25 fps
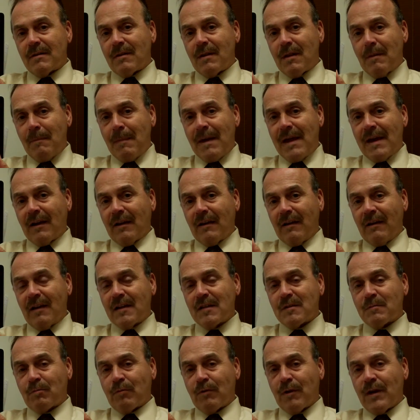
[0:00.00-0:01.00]
medical
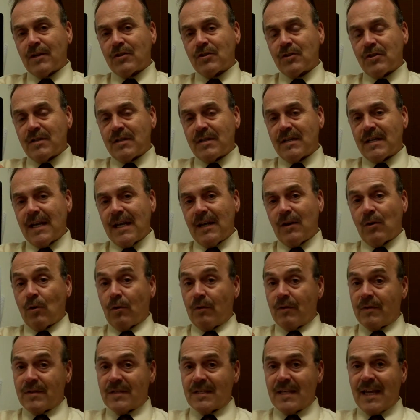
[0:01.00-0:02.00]
expiration date or
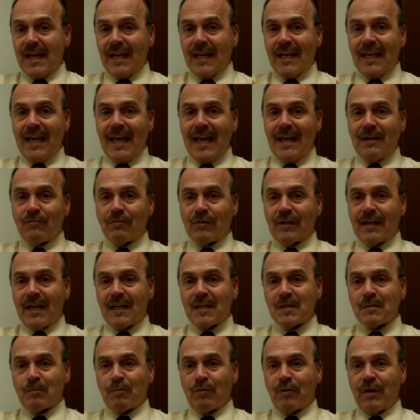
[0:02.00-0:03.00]
the psychiatric
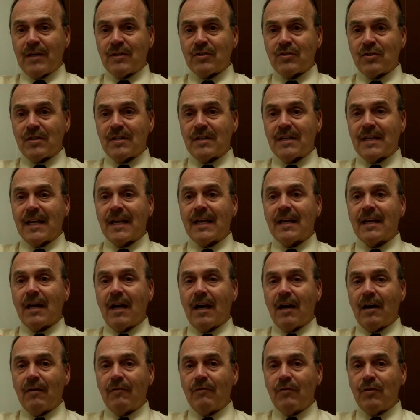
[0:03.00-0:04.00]
expiration date
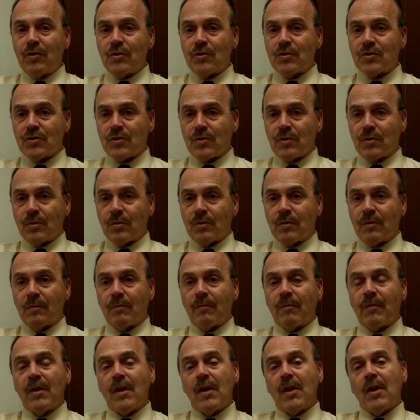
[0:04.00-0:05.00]
of your student,
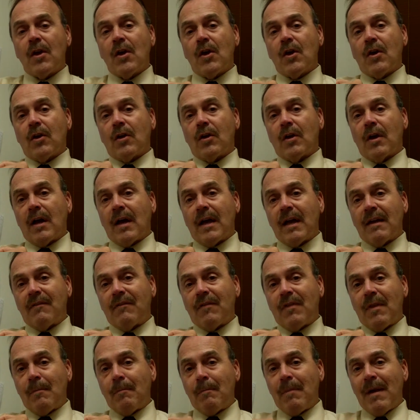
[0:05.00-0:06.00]
if
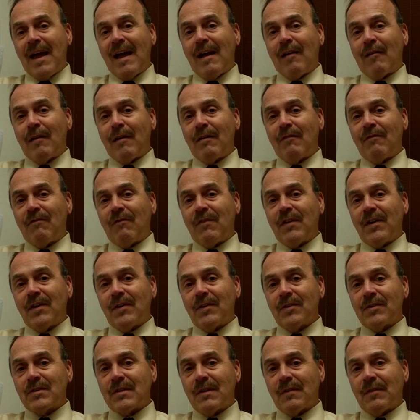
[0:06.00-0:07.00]
the parent
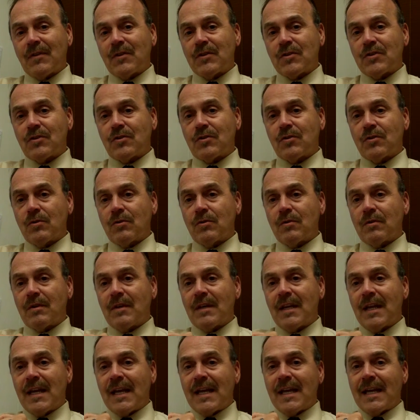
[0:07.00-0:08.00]
feels that the student
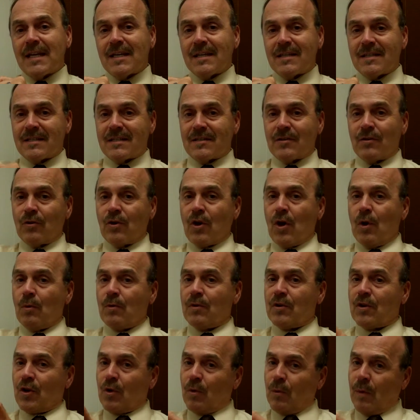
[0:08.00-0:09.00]
is still
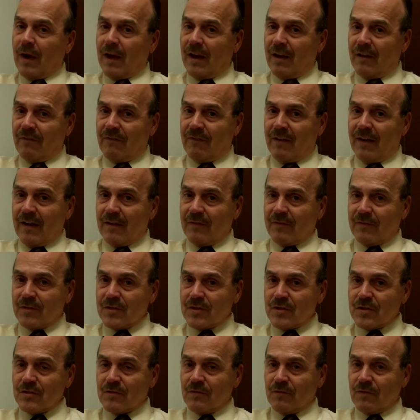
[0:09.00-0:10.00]
going to qualify
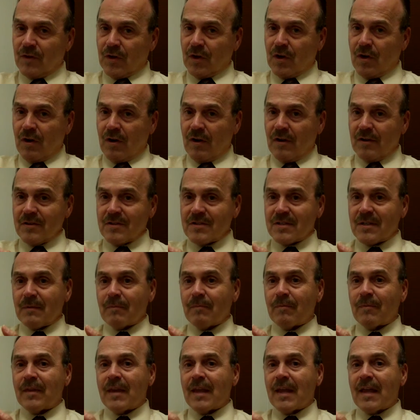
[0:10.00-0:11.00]
for Carlson,